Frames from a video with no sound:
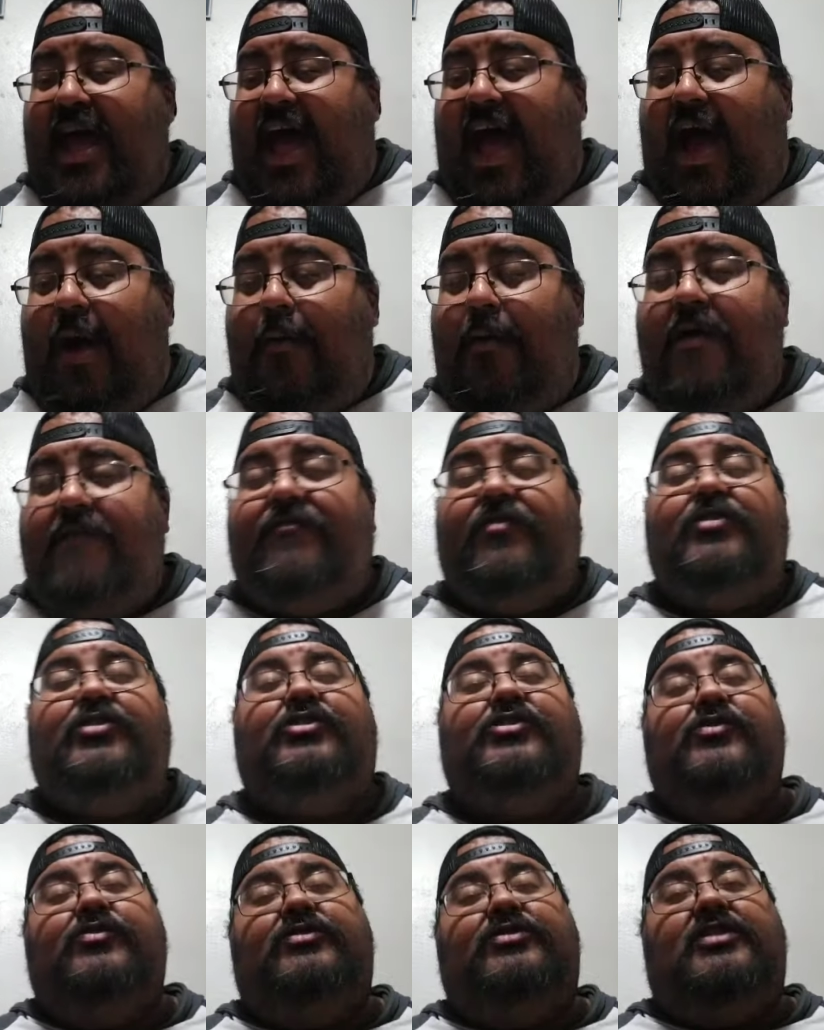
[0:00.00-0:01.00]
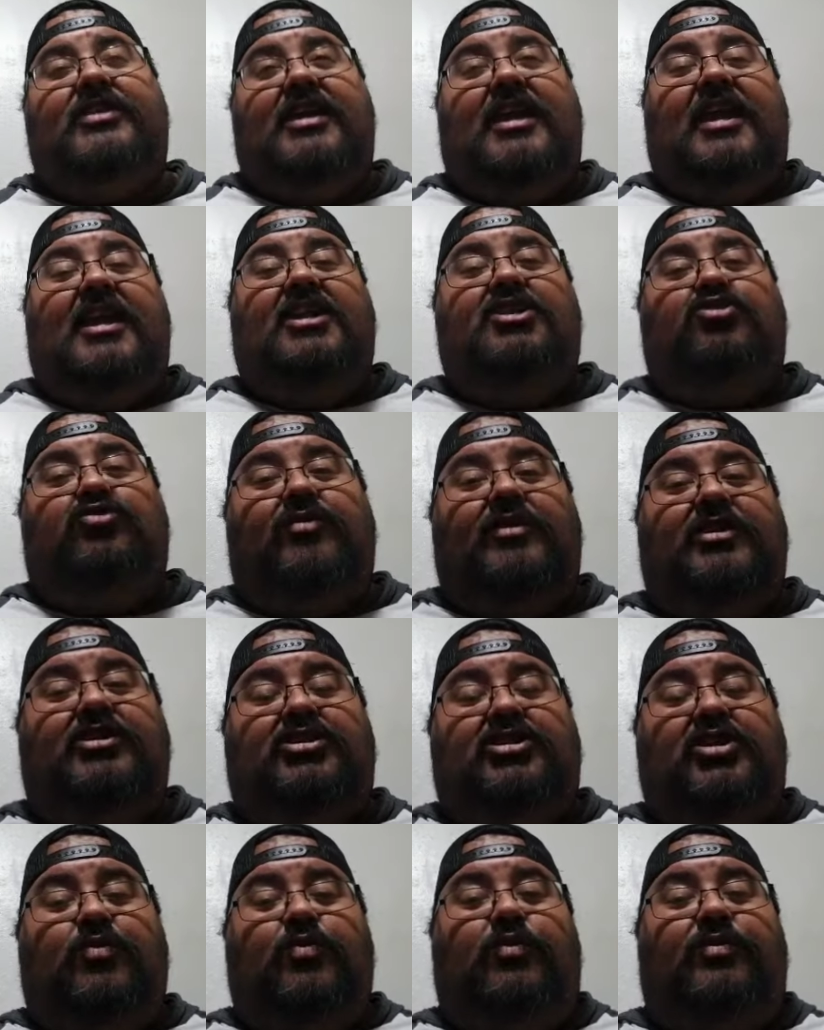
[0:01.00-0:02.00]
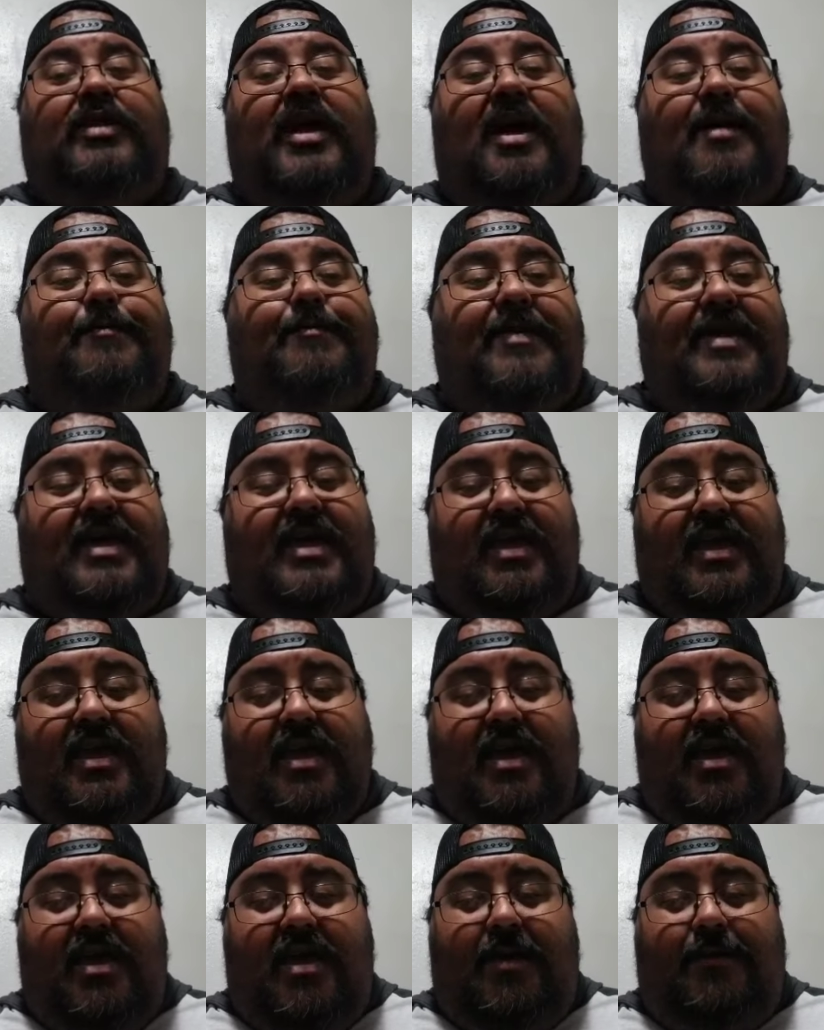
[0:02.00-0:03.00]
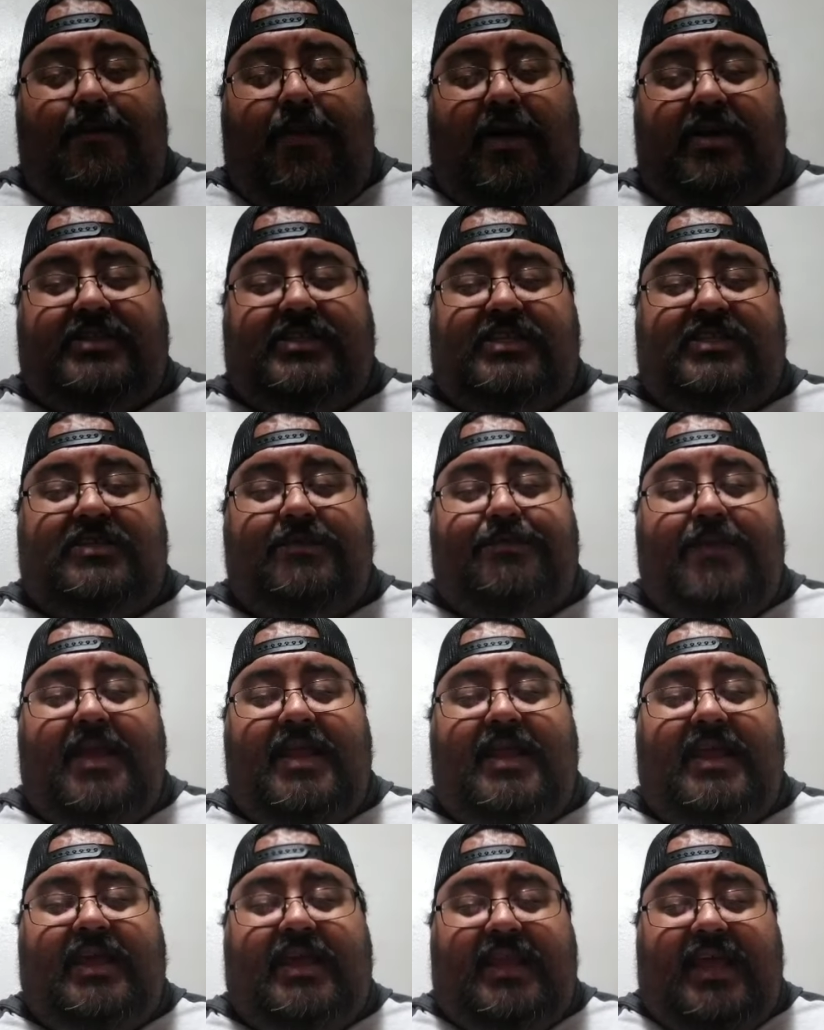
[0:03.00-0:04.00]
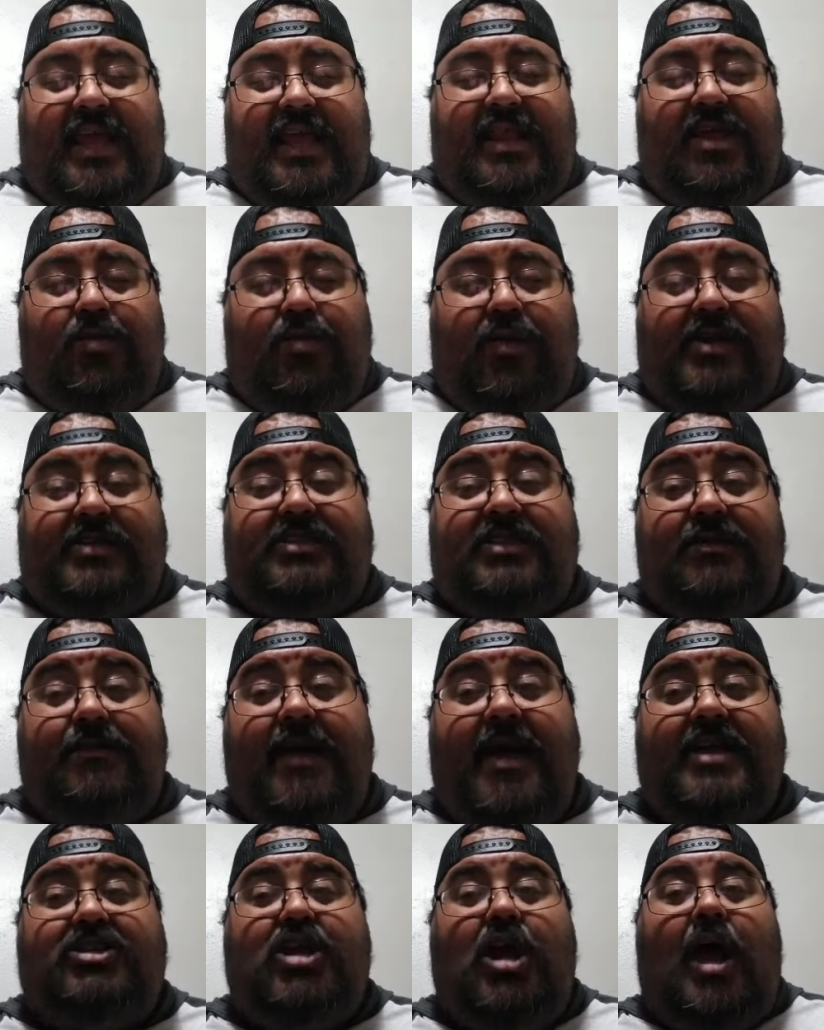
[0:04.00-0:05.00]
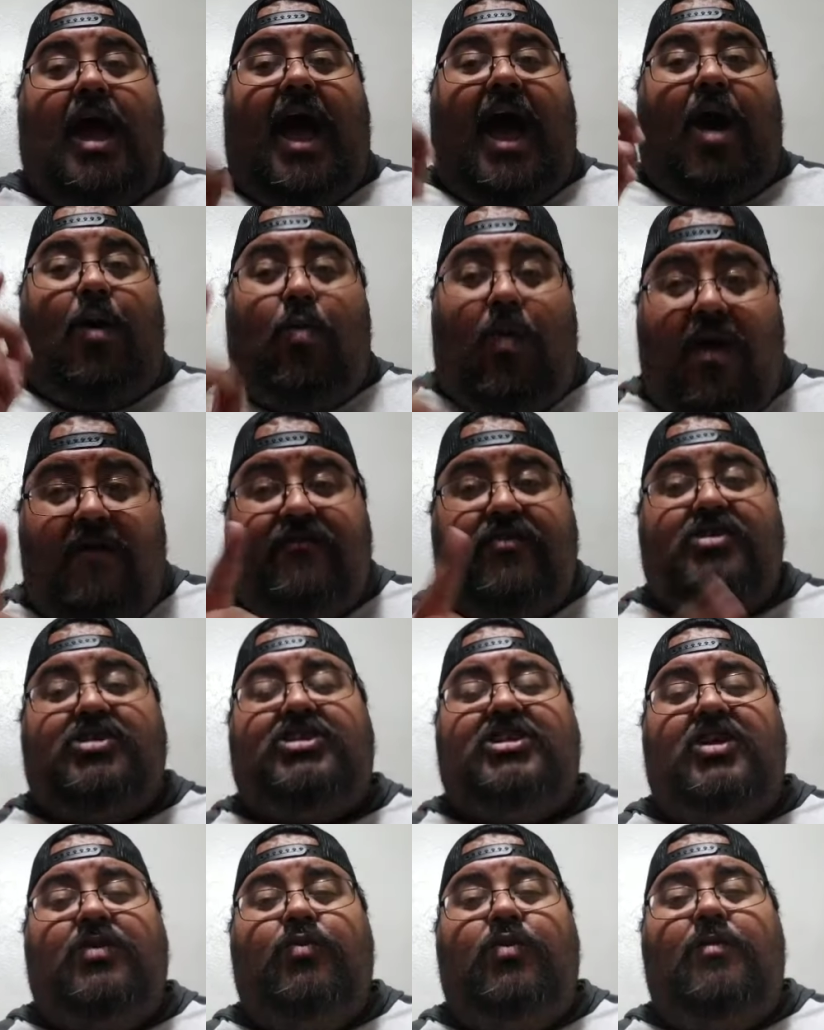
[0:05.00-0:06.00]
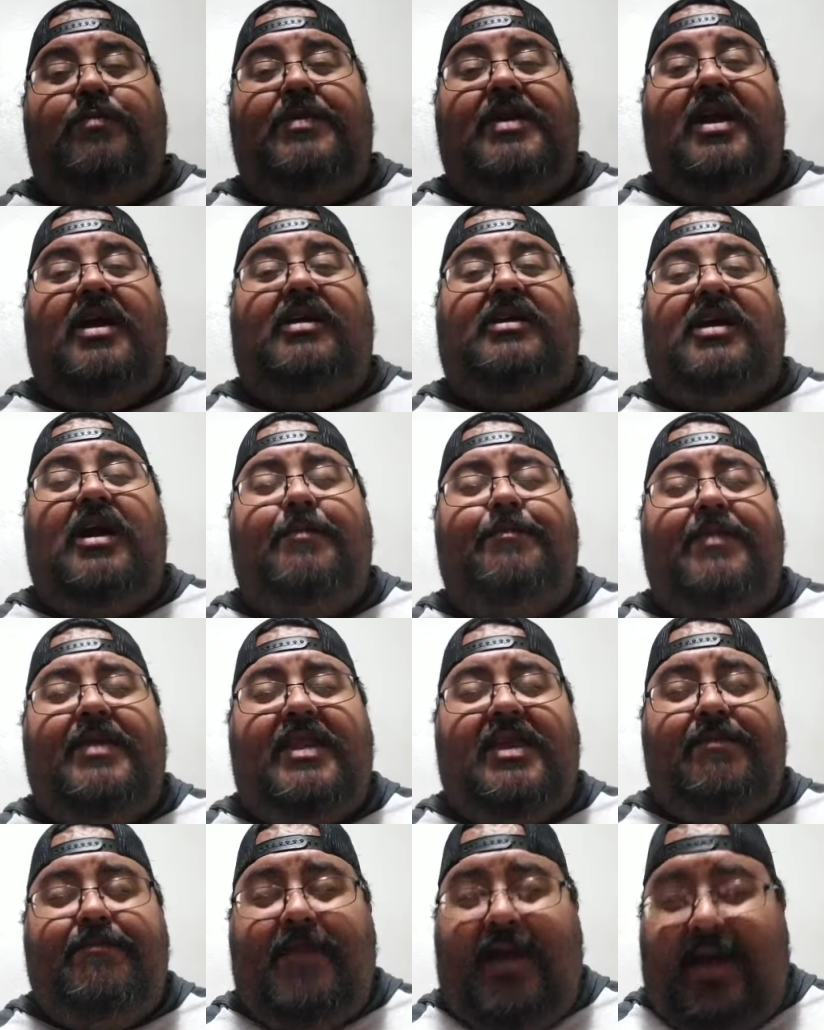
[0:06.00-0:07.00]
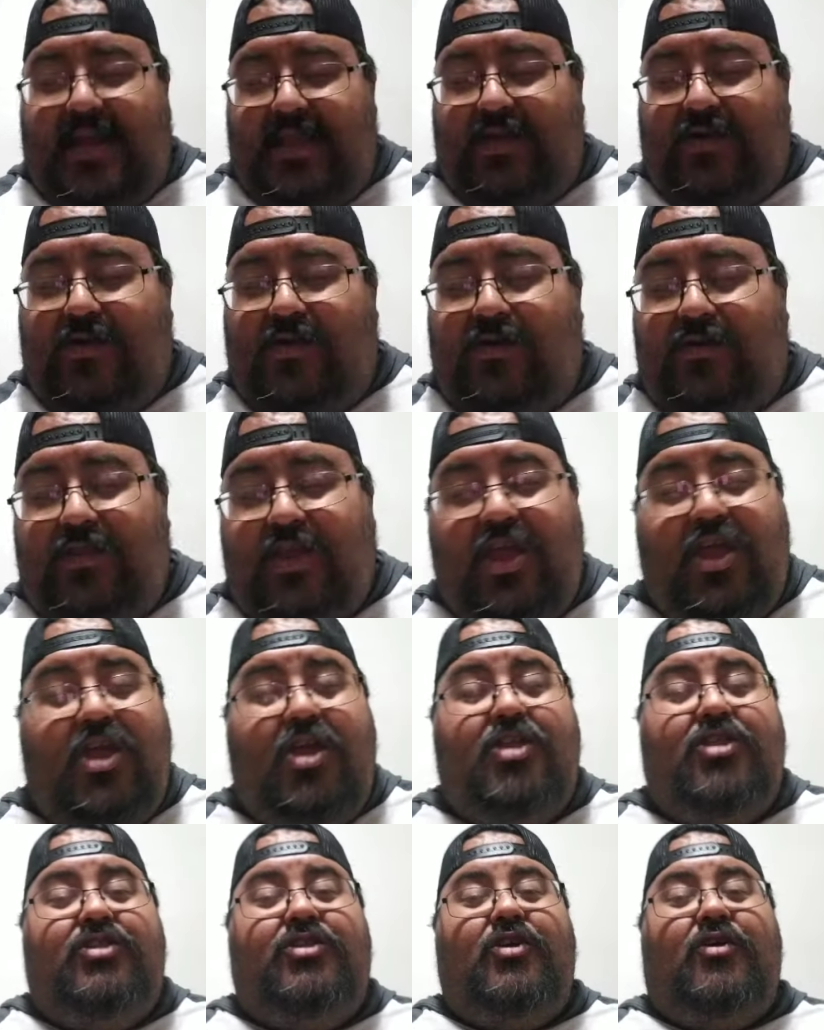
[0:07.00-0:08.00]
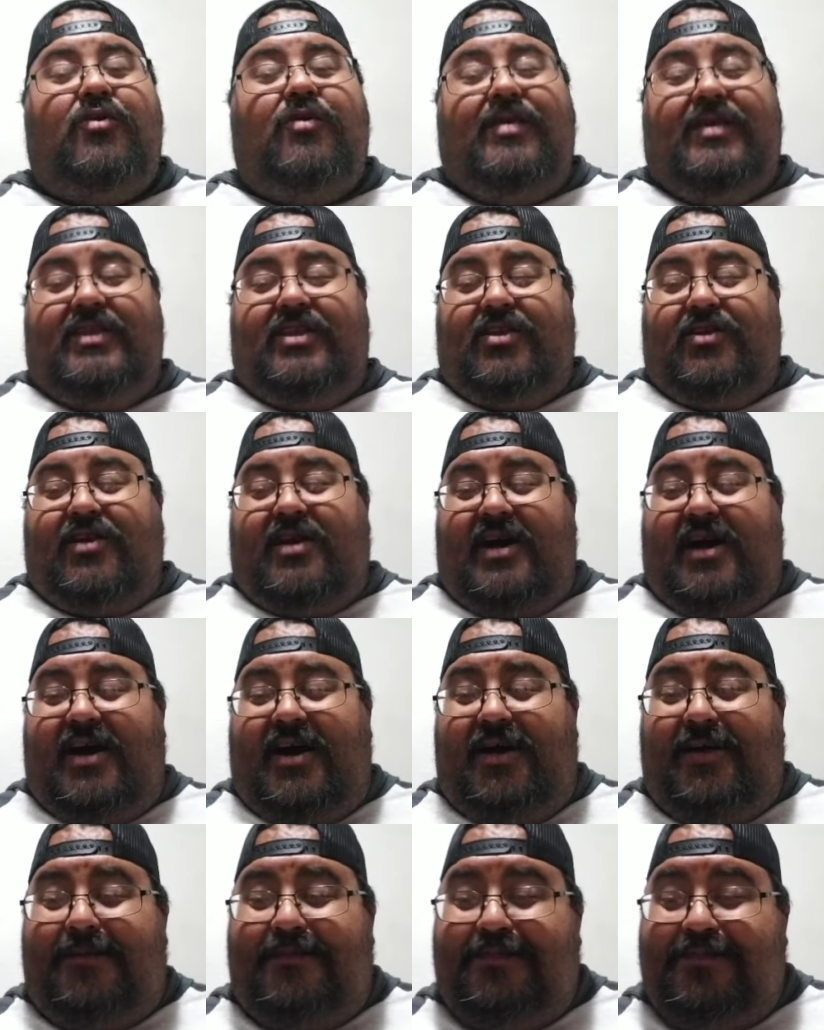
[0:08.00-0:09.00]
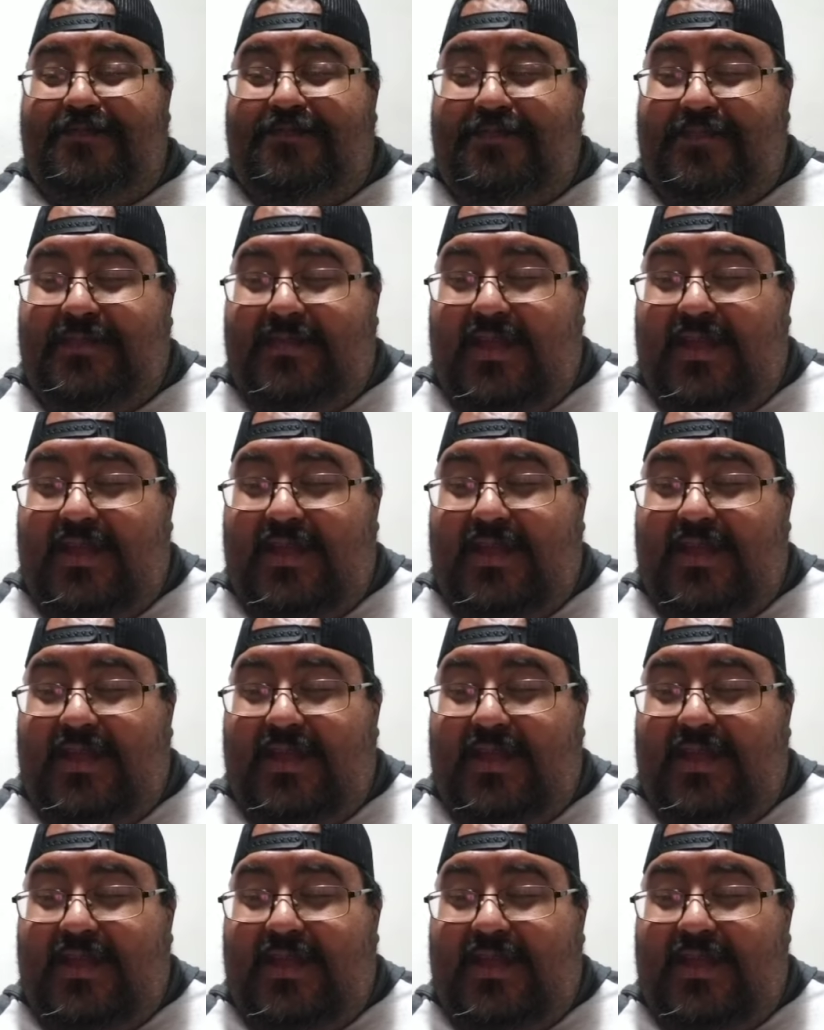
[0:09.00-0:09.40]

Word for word: However, due to the injury, she will not be participating in any wrestling match. However, she will be accompanying Gold during their um,